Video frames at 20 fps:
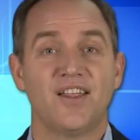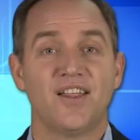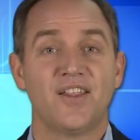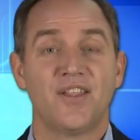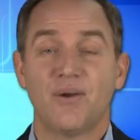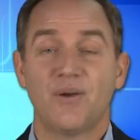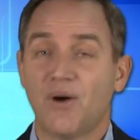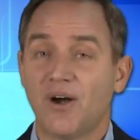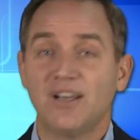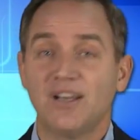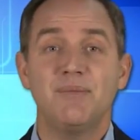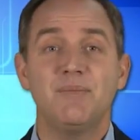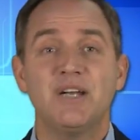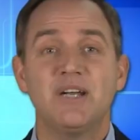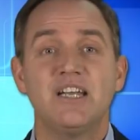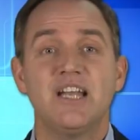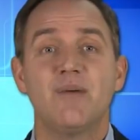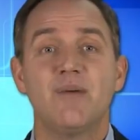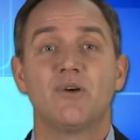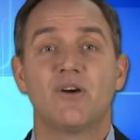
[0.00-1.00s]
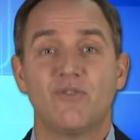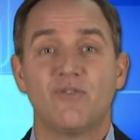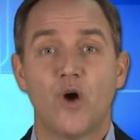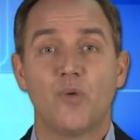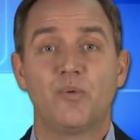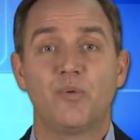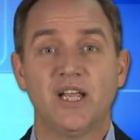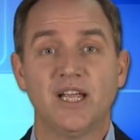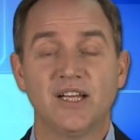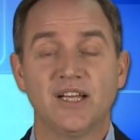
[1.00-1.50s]
There are a limited number of
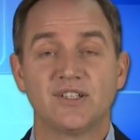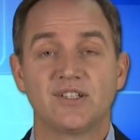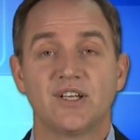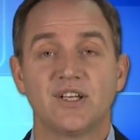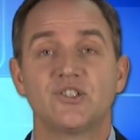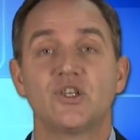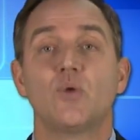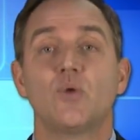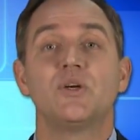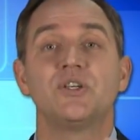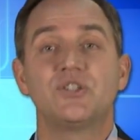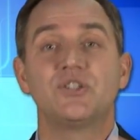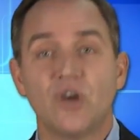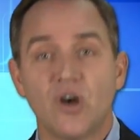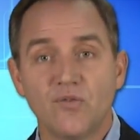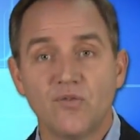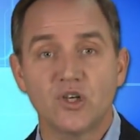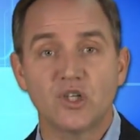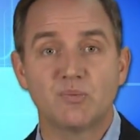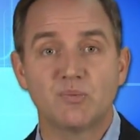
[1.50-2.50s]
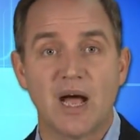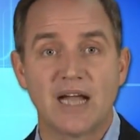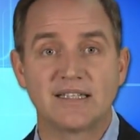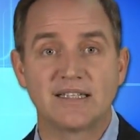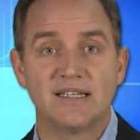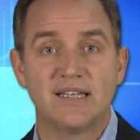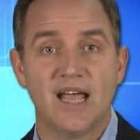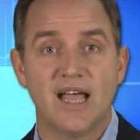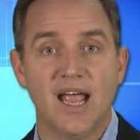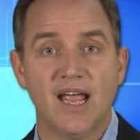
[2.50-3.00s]
openings, so reserve your spot
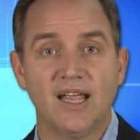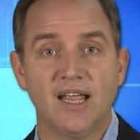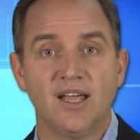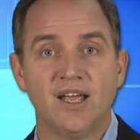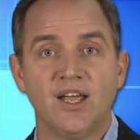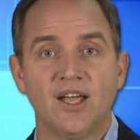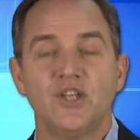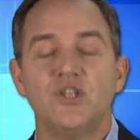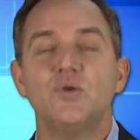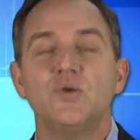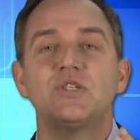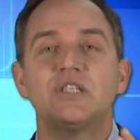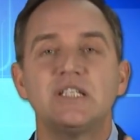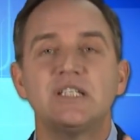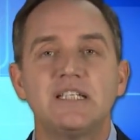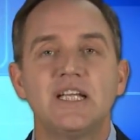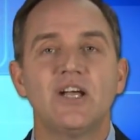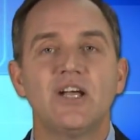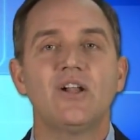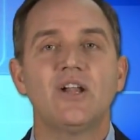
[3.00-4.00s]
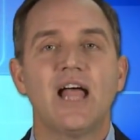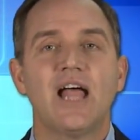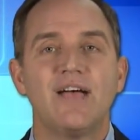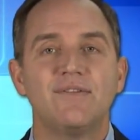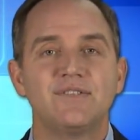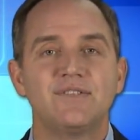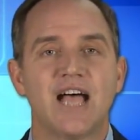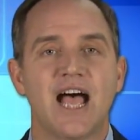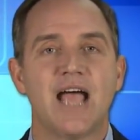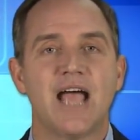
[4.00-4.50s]
today. You still
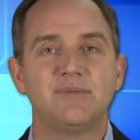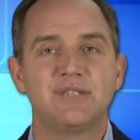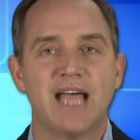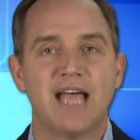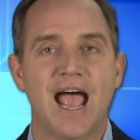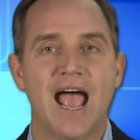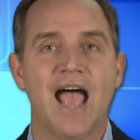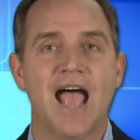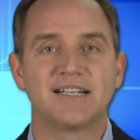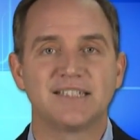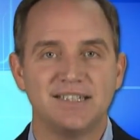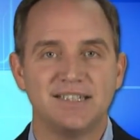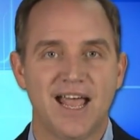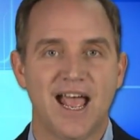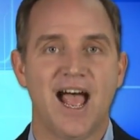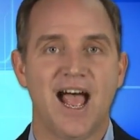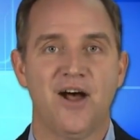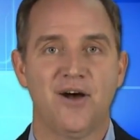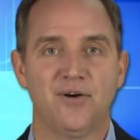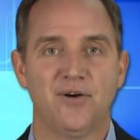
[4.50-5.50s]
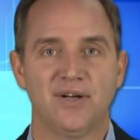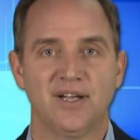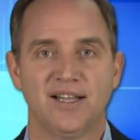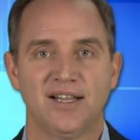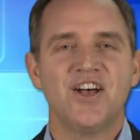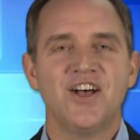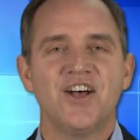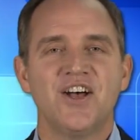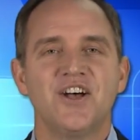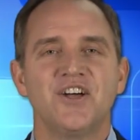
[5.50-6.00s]
have time to act now.
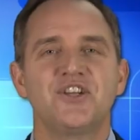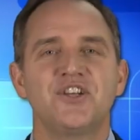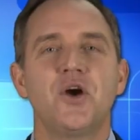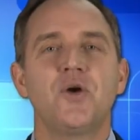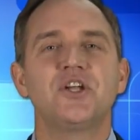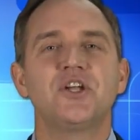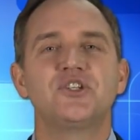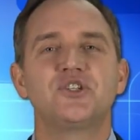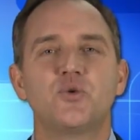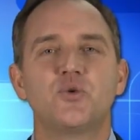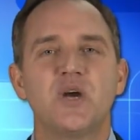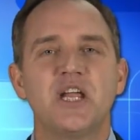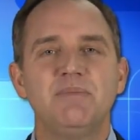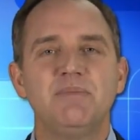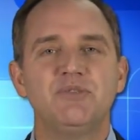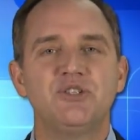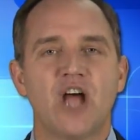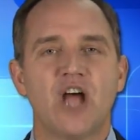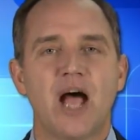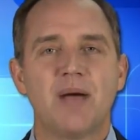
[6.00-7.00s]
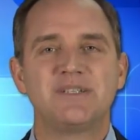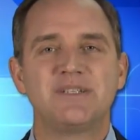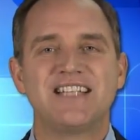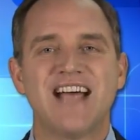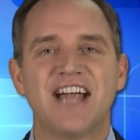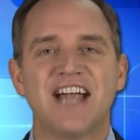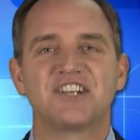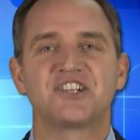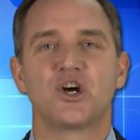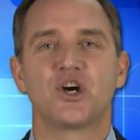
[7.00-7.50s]
Go to
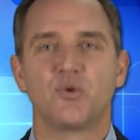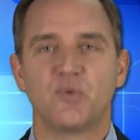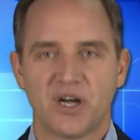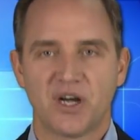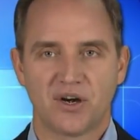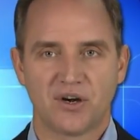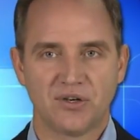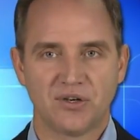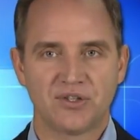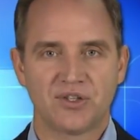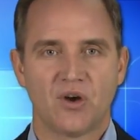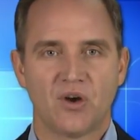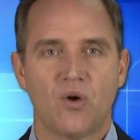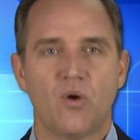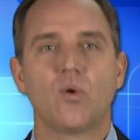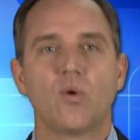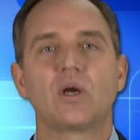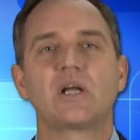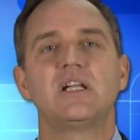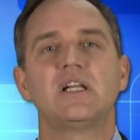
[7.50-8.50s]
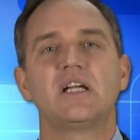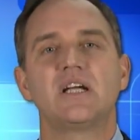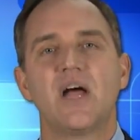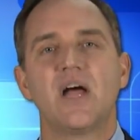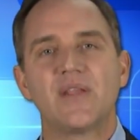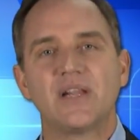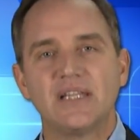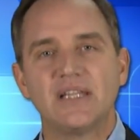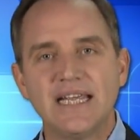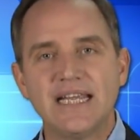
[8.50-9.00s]
dreamjob.careers or click
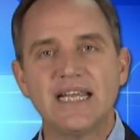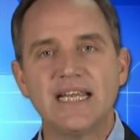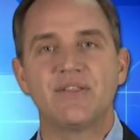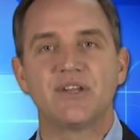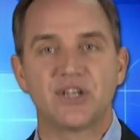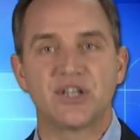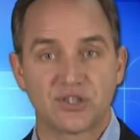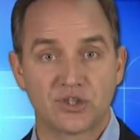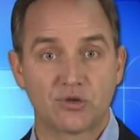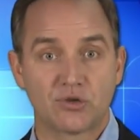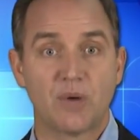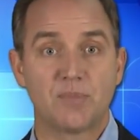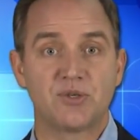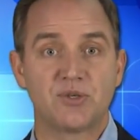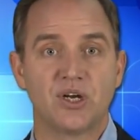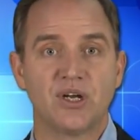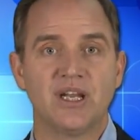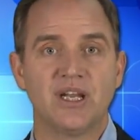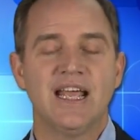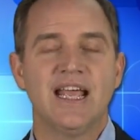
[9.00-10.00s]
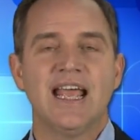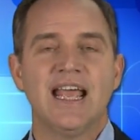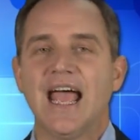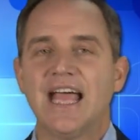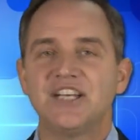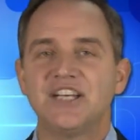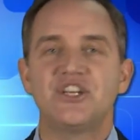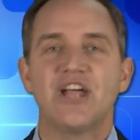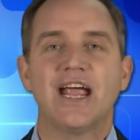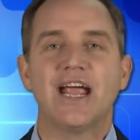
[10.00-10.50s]
on the link in the description
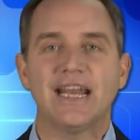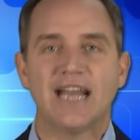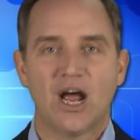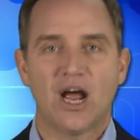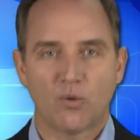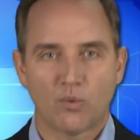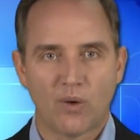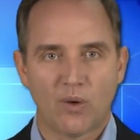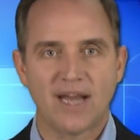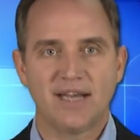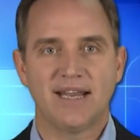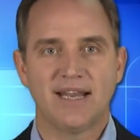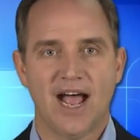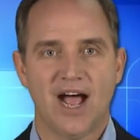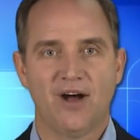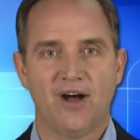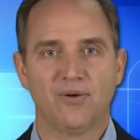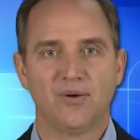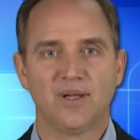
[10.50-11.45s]
and check it out right now.